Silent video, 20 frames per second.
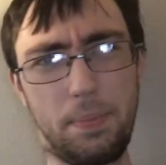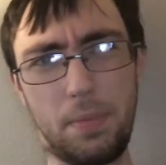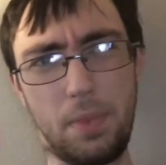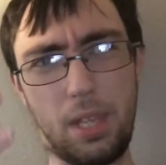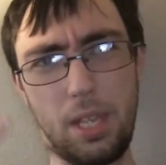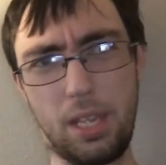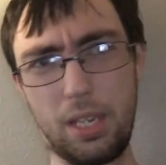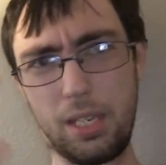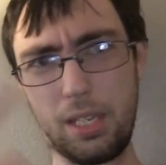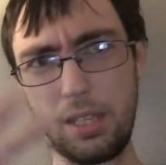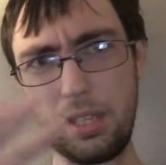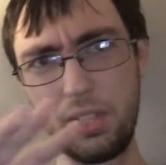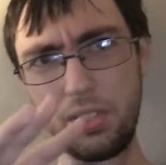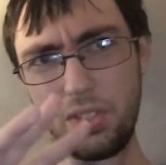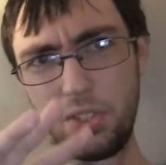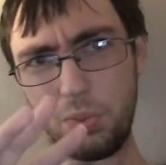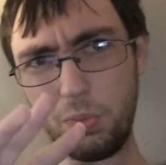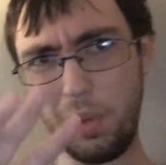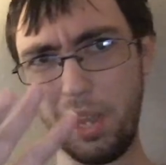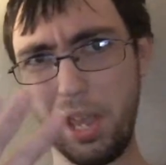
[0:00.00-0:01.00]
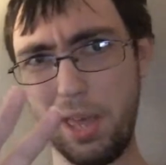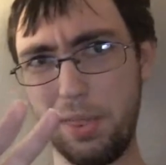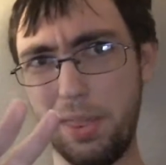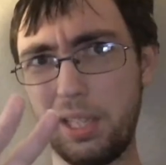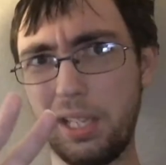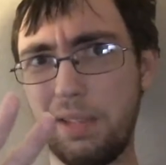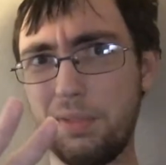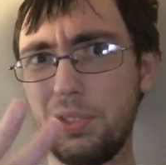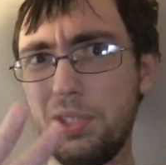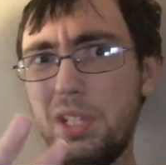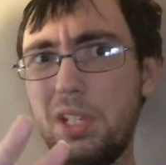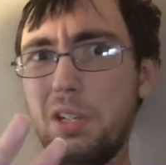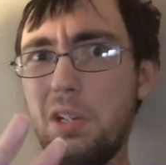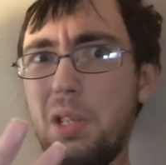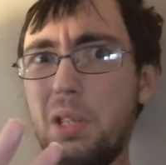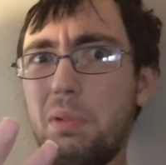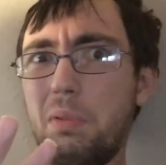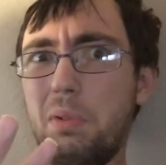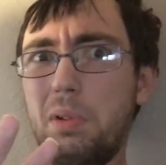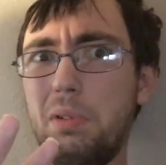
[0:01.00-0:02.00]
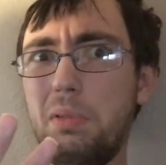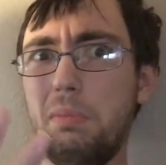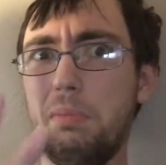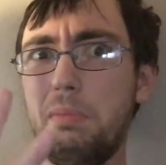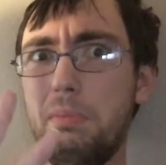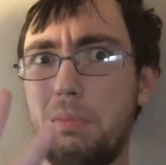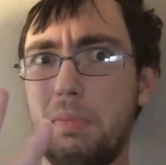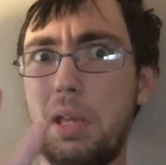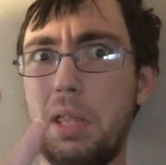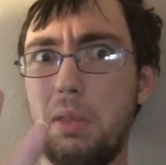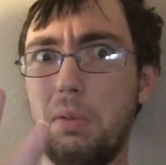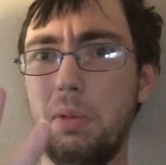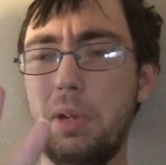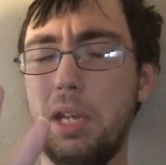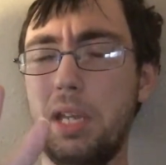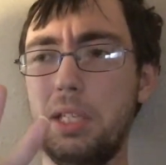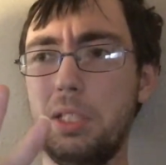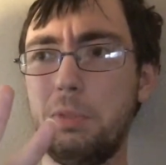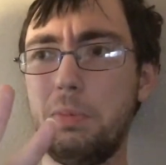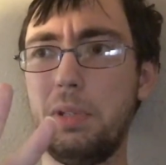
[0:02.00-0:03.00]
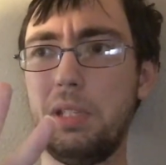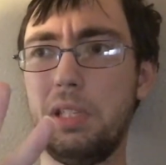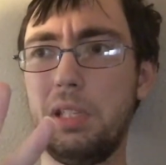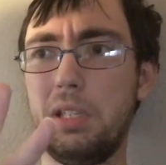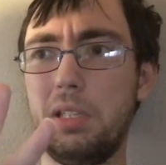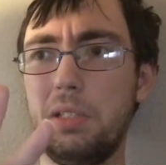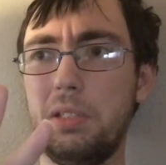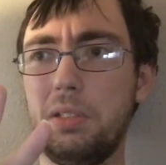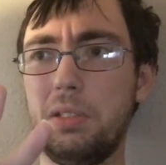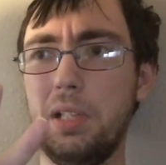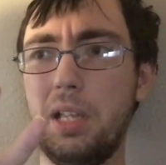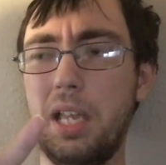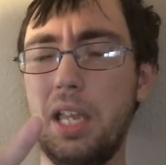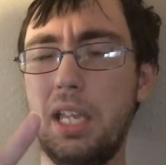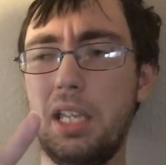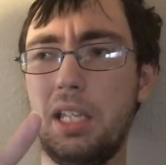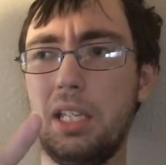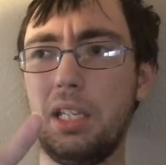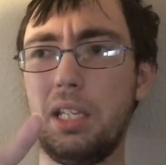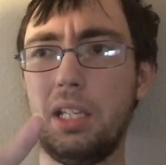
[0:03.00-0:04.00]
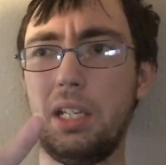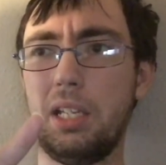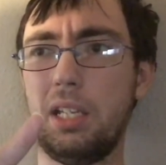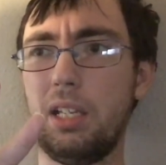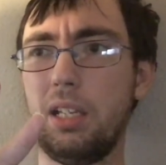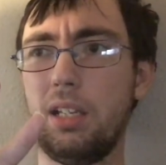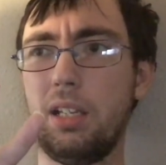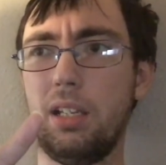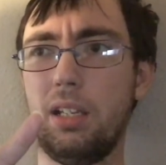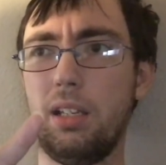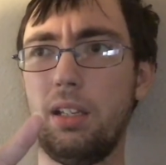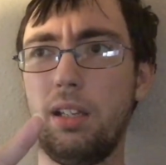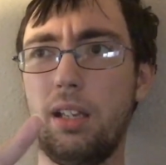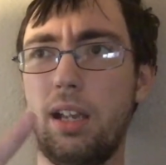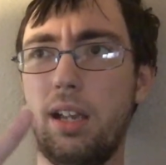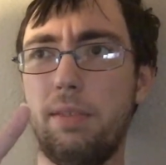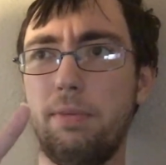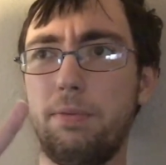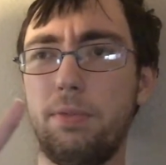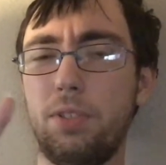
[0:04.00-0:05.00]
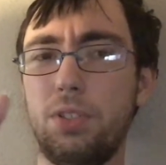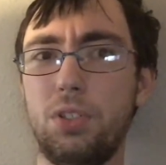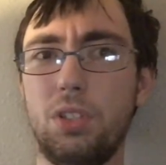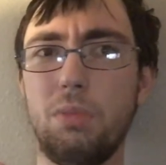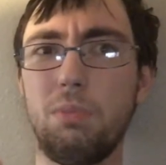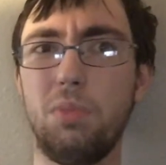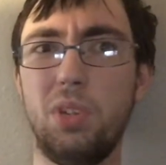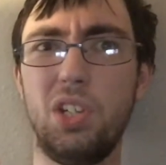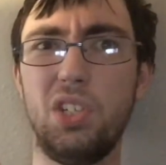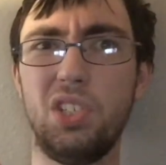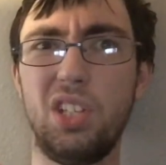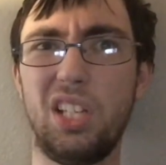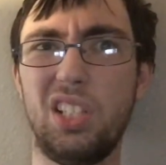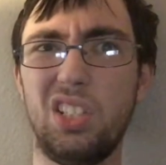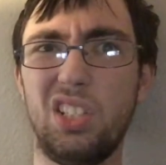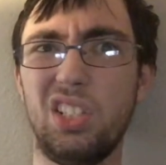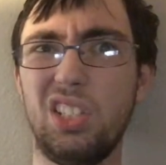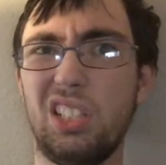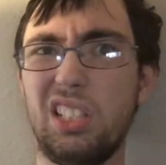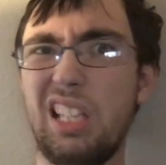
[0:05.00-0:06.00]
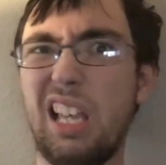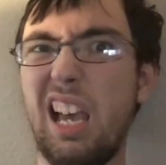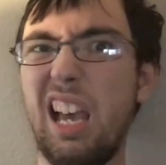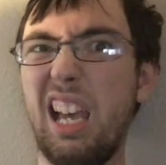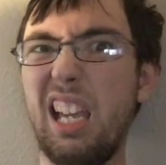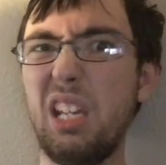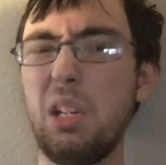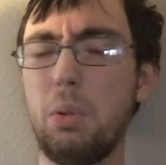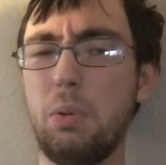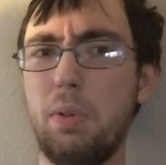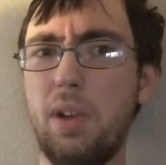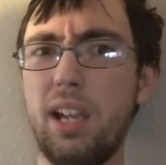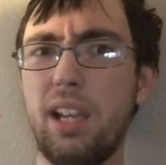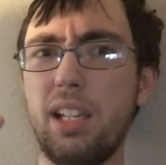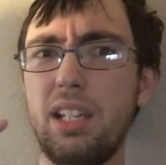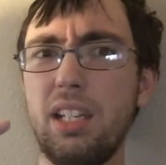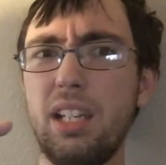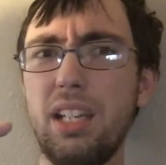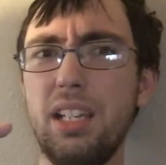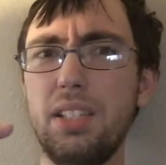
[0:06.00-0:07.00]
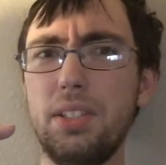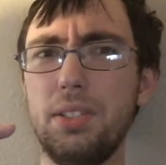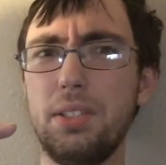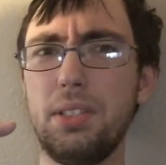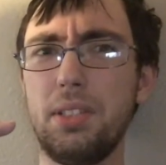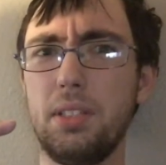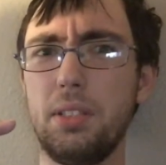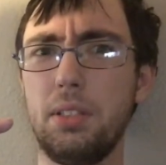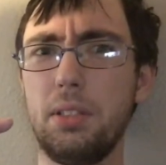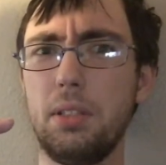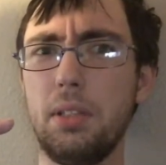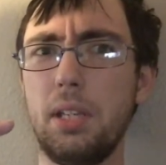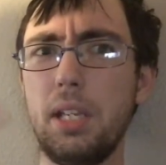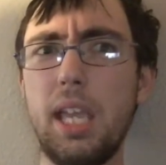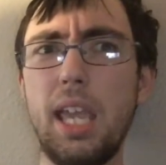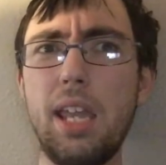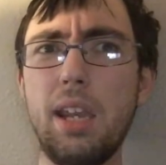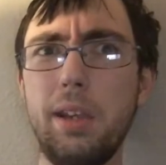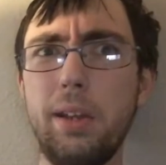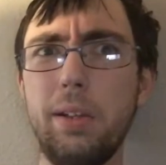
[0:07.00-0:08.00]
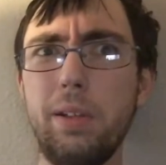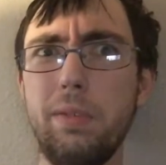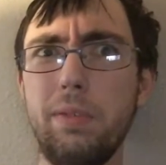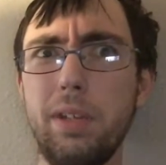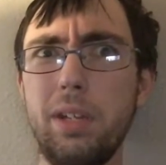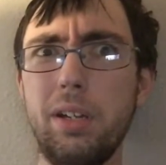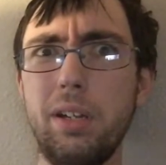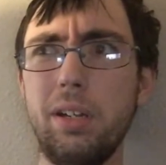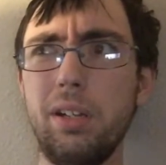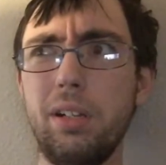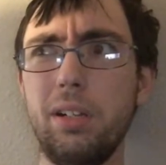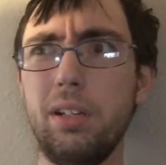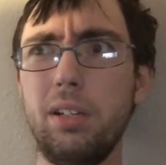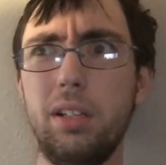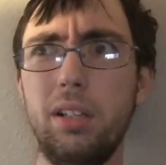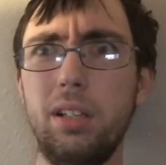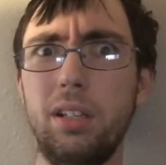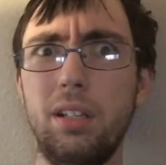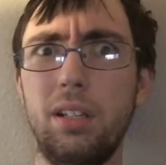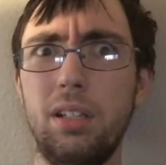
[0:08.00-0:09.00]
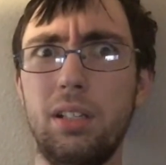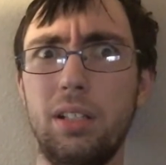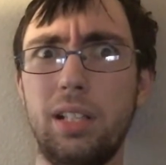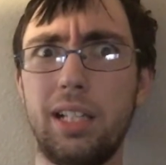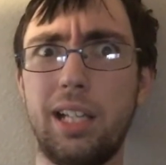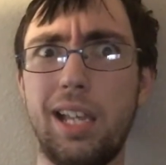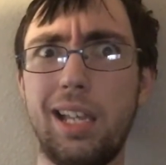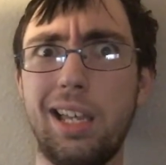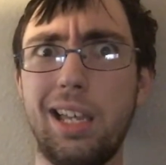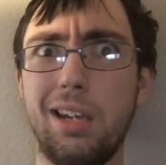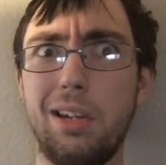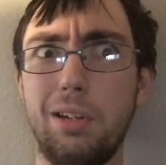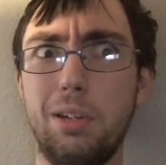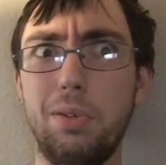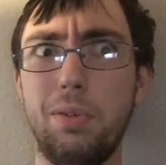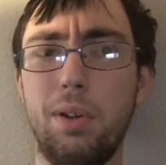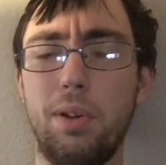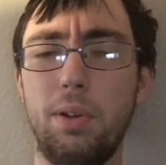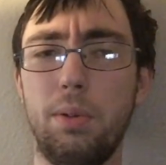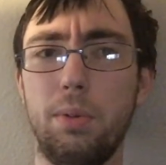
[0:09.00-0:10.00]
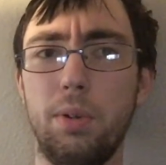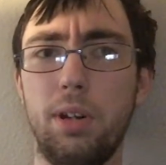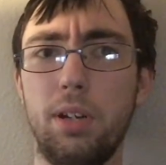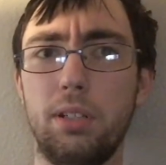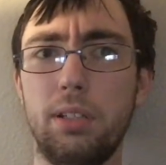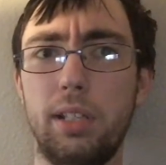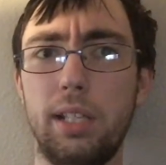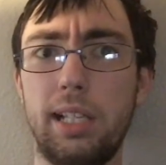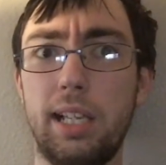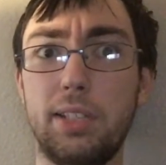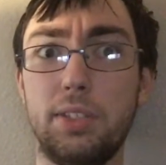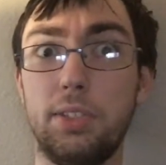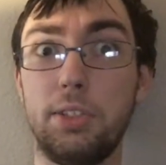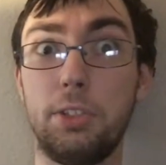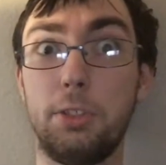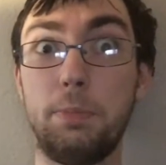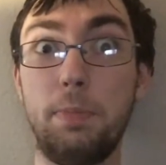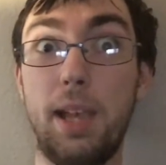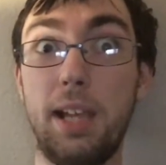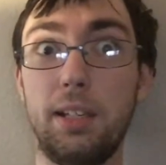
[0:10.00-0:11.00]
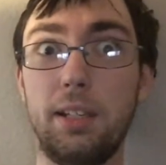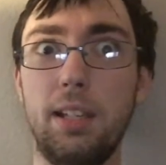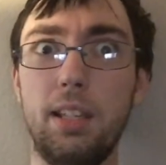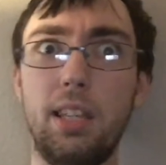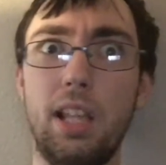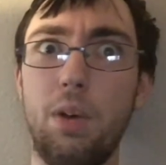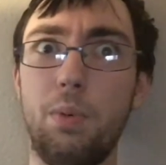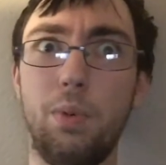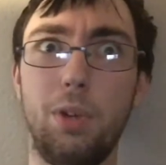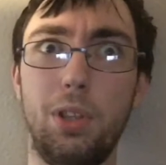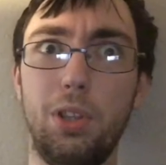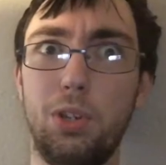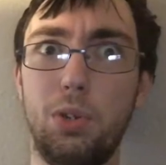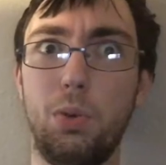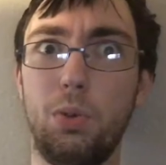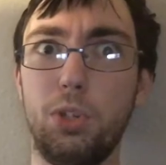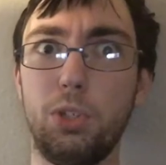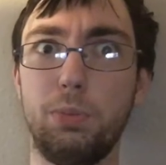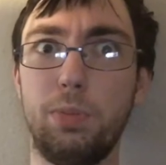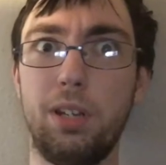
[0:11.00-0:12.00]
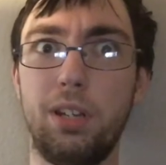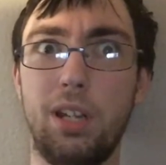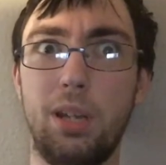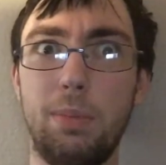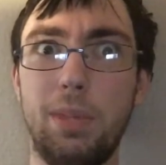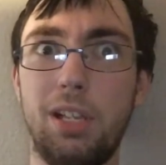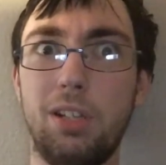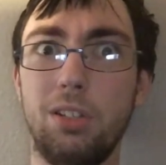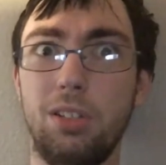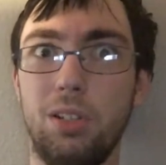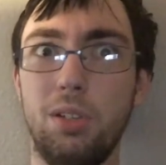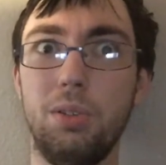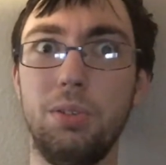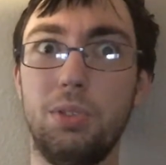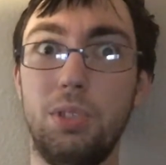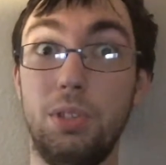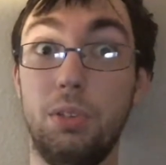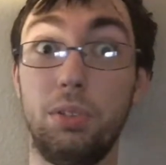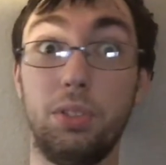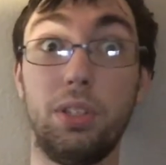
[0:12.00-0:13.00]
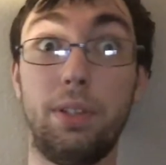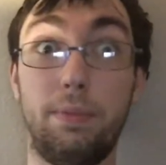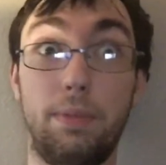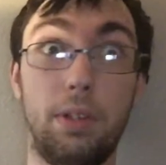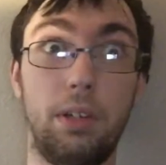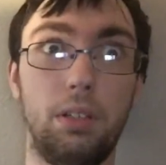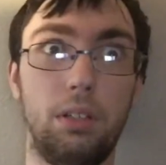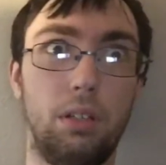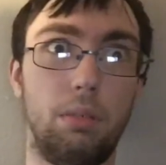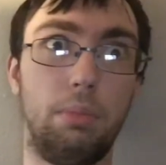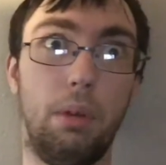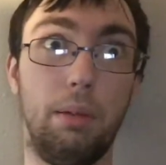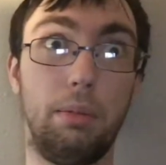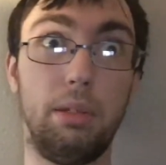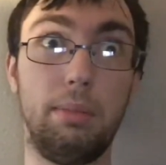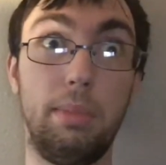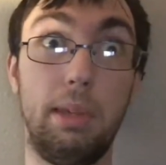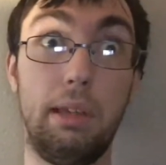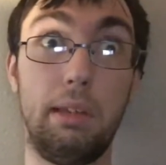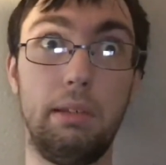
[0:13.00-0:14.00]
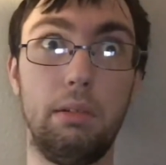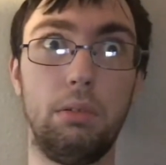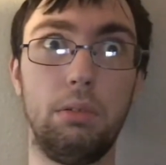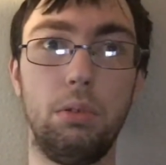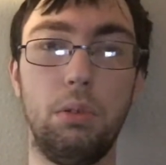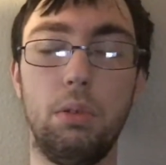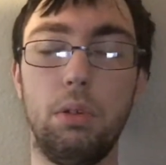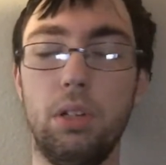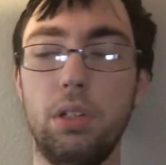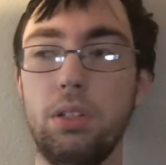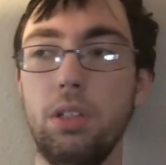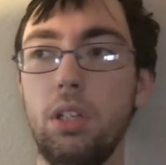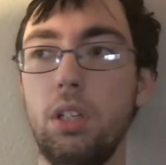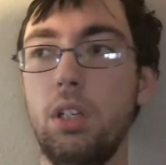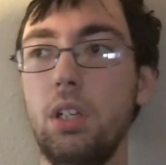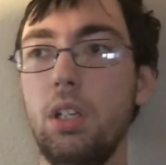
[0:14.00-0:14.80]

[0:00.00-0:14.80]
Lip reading: and this is why I think I've seen another one, by the way, is because for some reason I kind of recognized a gated elevator. I kind of knew how it worked. I suspected that one of the doors might not be closed, because I figured they're probably manual doors.